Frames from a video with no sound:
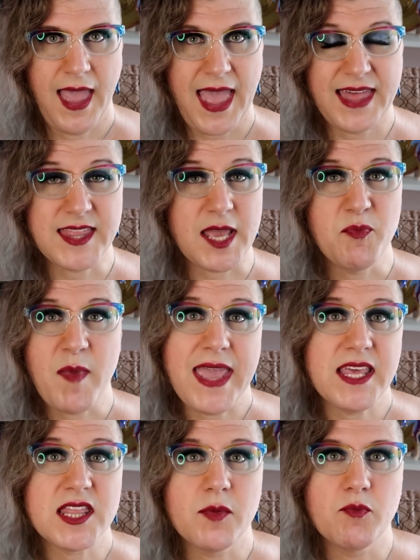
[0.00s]
And they
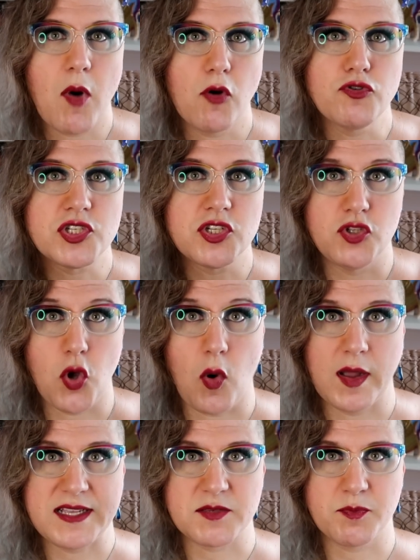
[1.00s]
make the most
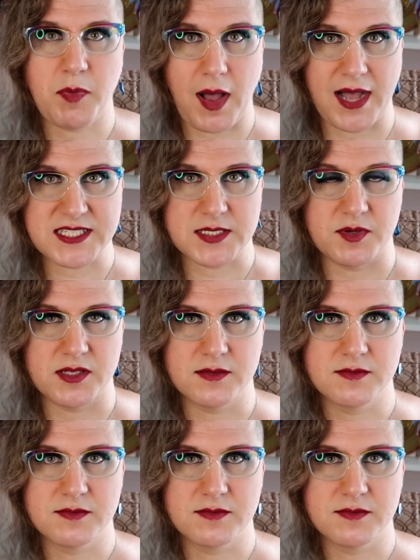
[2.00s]
noise possible.